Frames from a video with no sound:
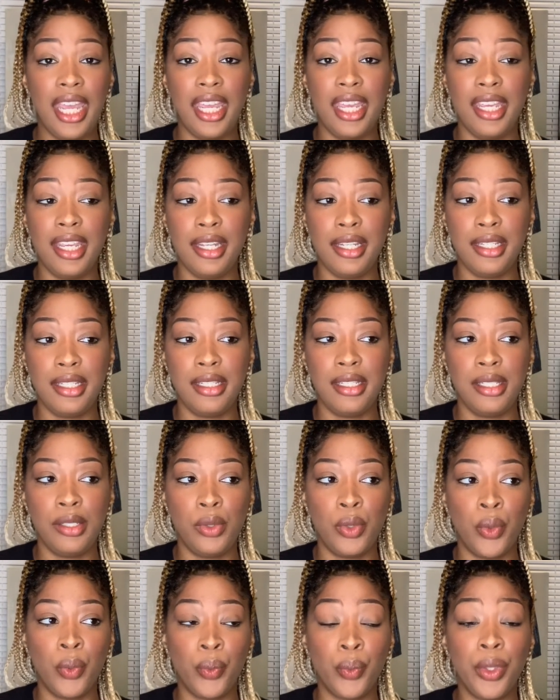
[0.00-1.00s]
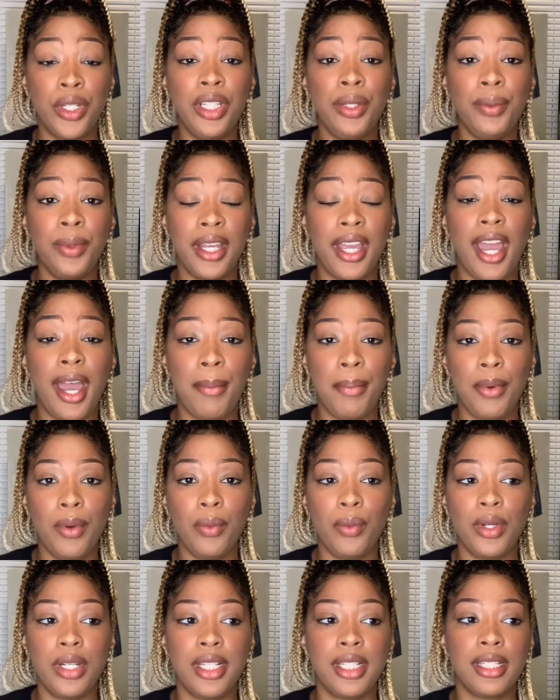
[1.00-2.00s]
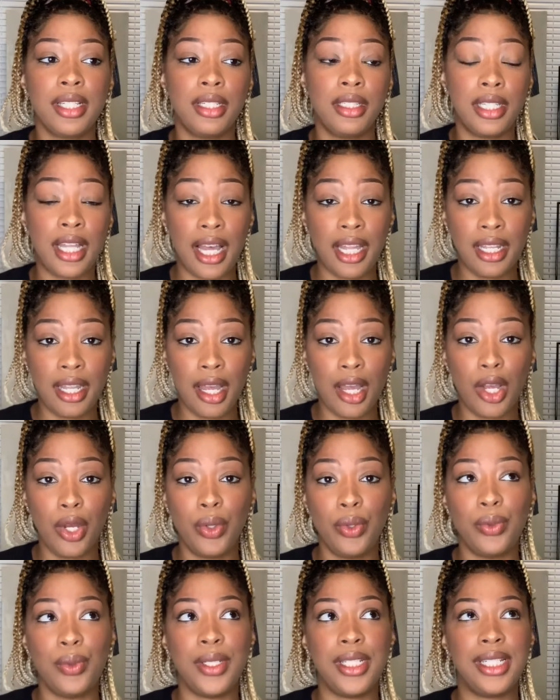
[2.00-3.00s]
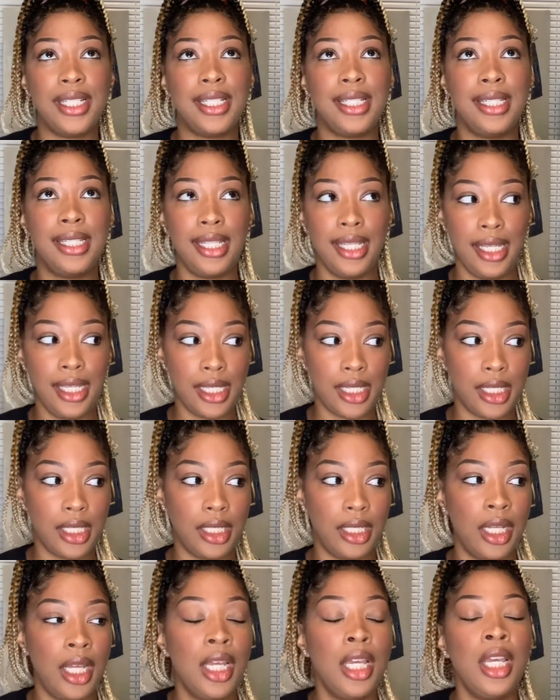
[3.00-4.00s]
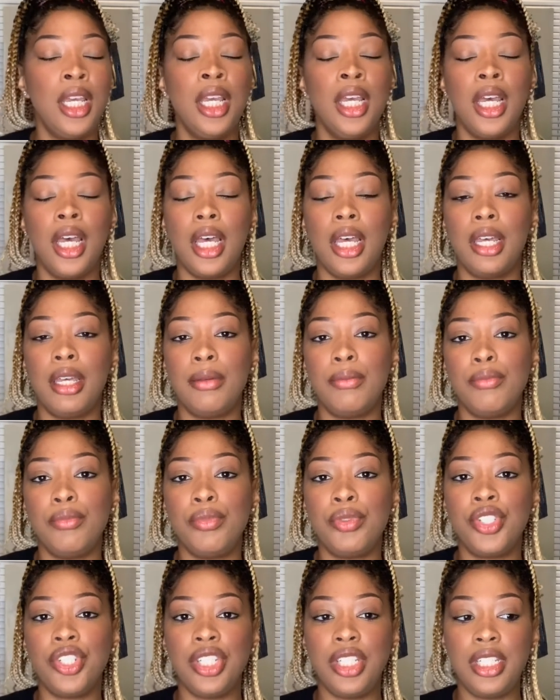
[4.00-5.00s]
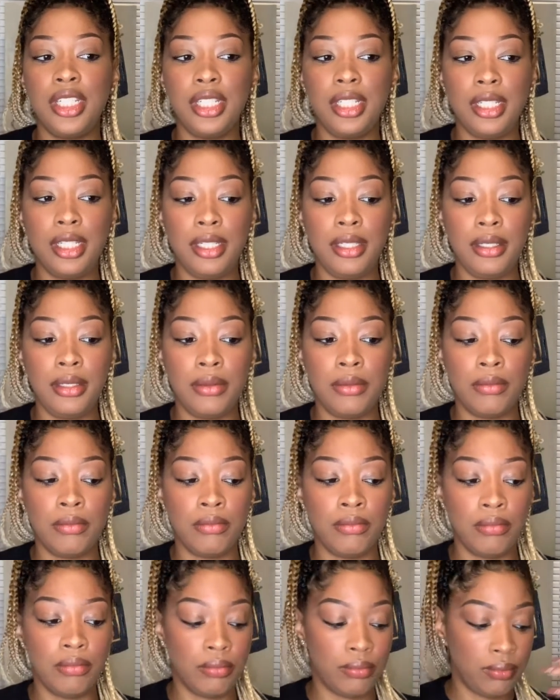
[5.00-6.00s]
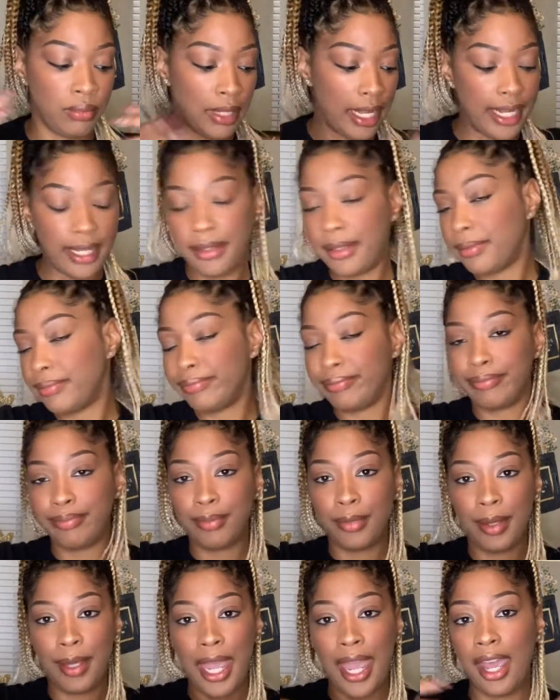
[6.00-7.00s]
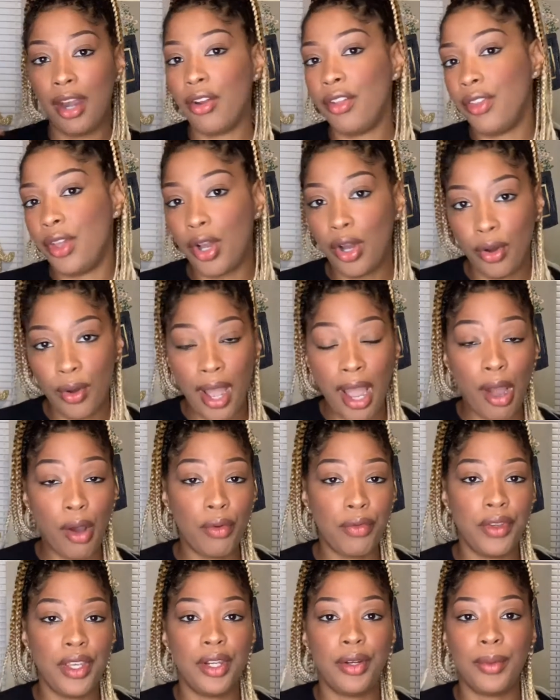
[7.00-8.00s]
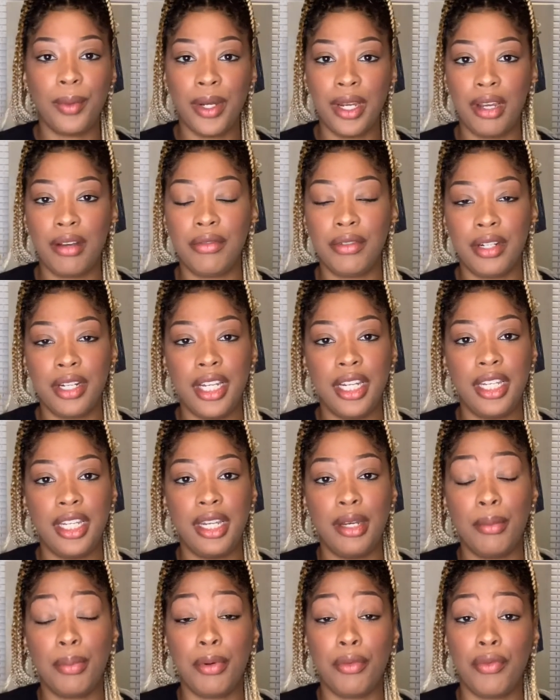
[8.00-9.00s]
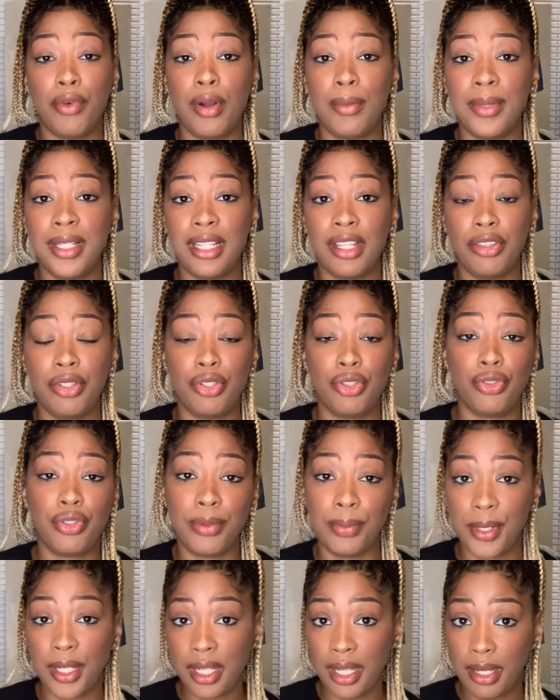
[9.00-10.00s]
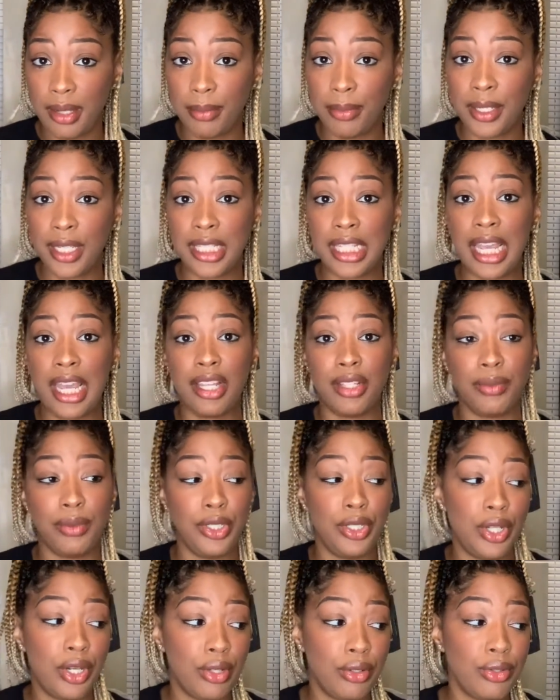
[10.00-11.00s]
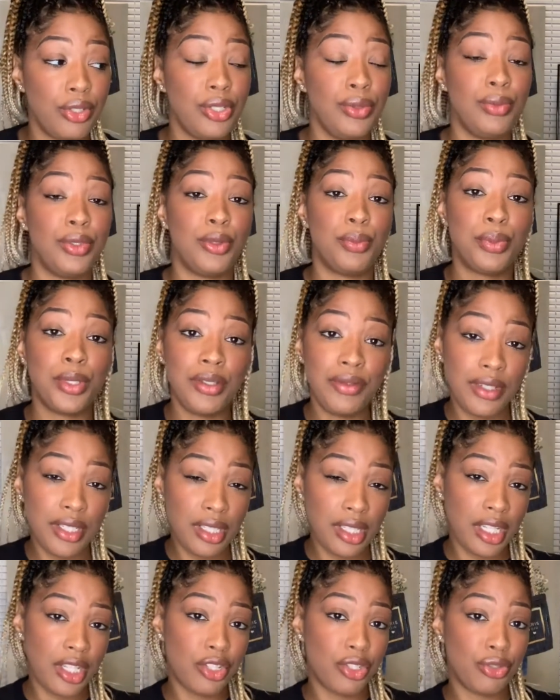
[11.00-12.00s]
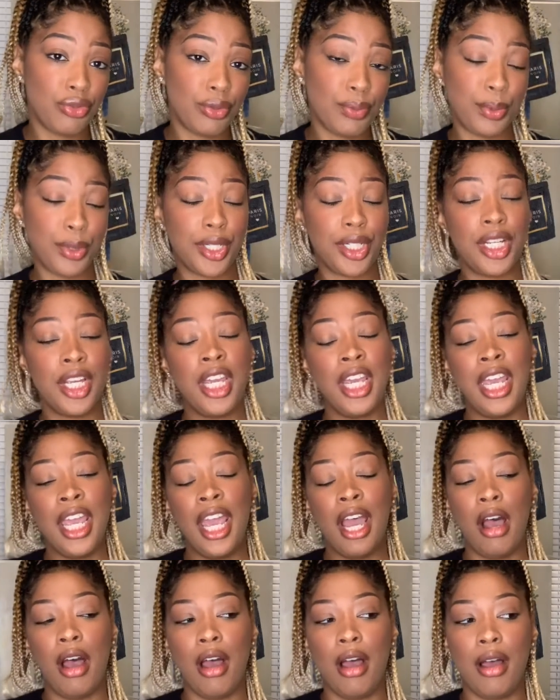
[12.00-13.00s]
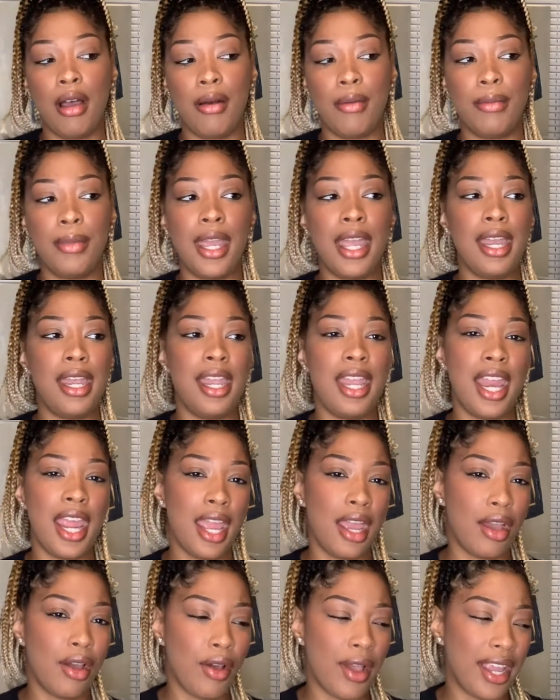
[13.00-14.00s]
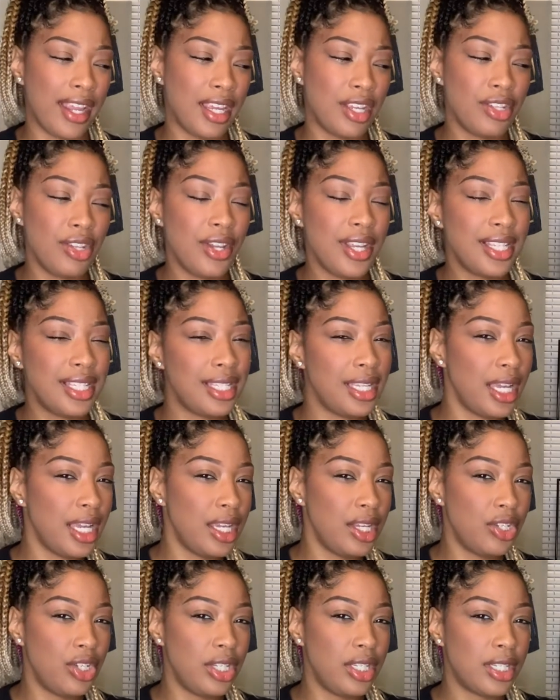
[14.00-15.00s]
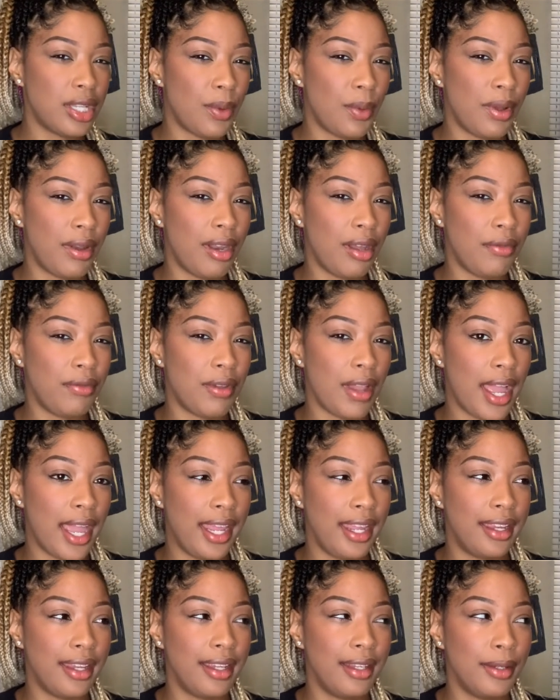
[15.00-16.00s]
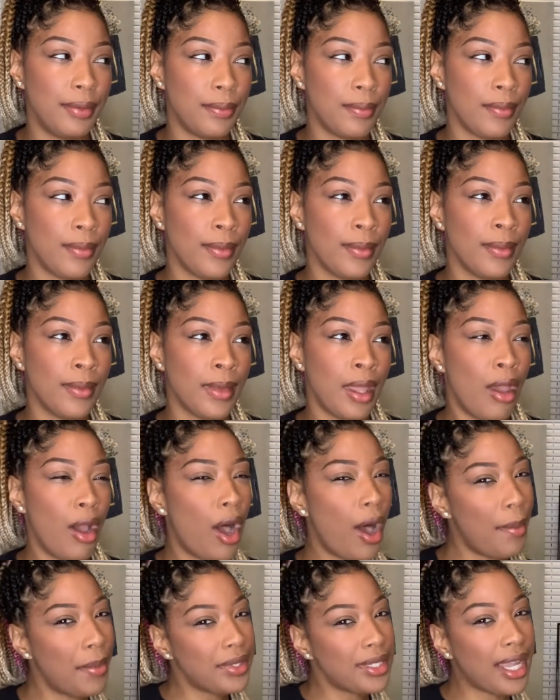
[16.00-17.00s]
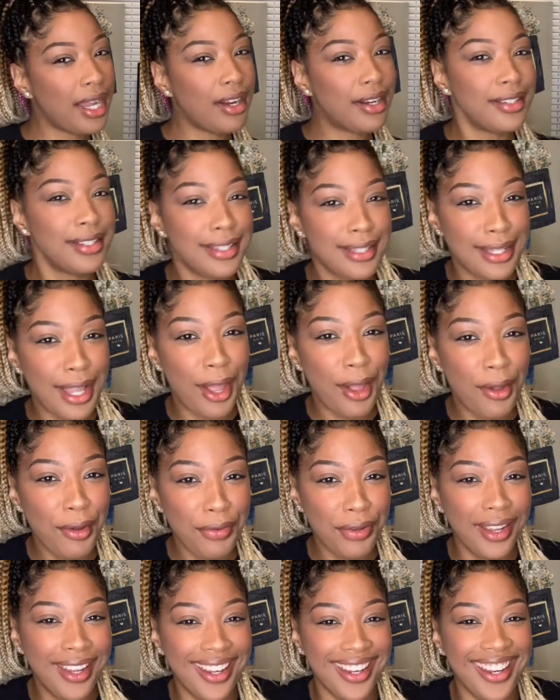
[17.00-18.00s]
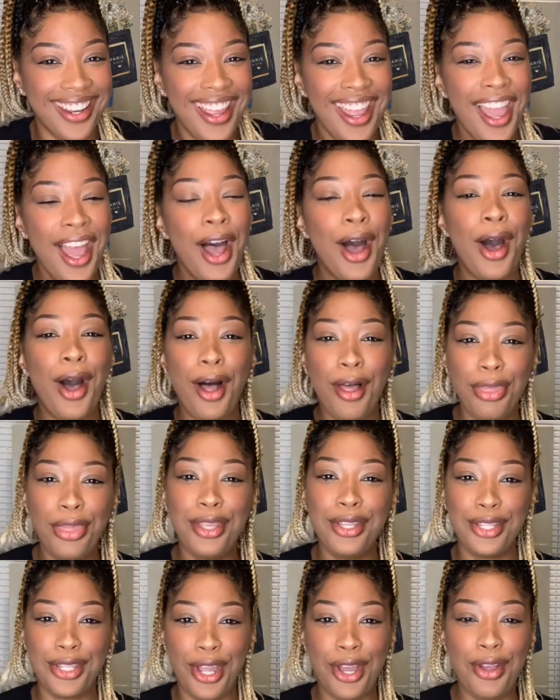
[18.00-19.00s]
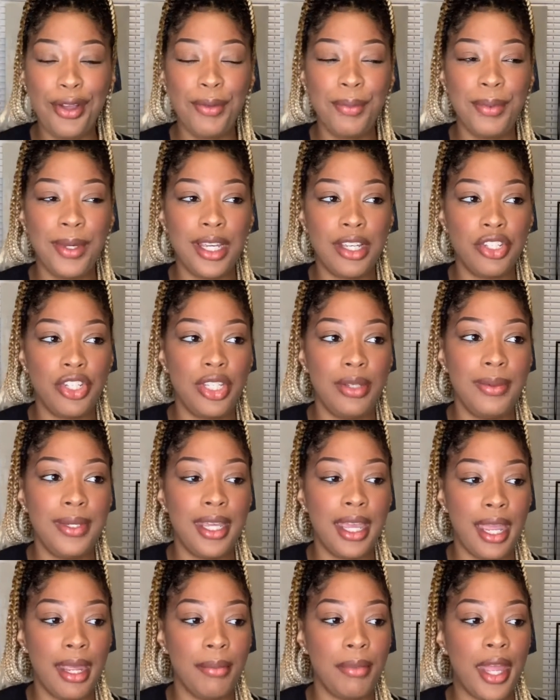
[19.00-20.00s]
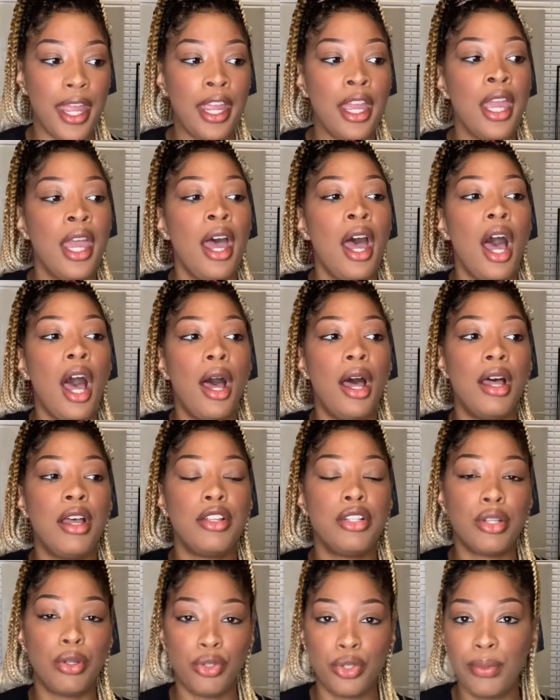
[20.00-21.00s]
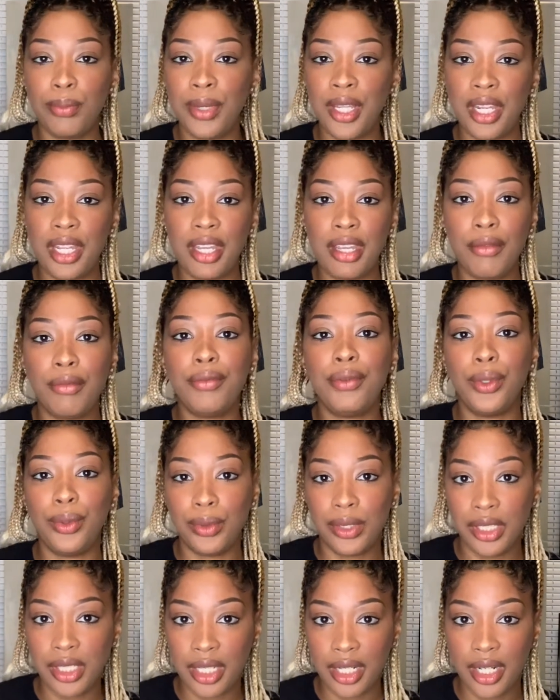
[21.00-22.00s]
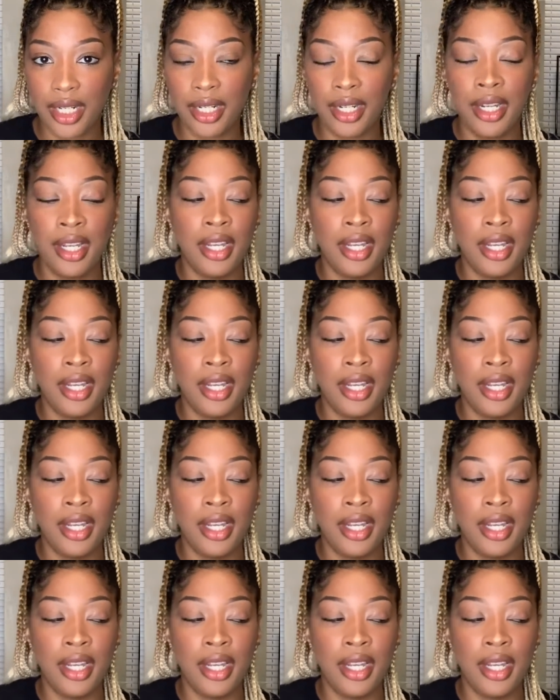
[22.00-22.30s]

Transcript: And really what happened was Lala, who is Tia, she had on the whole outfit or whatever and did a performance at the strip club, because as we know, she was previously a stripper. And now I guess you can say she's somewhat of like, almost like herself on the show, because she became like a social media influencer.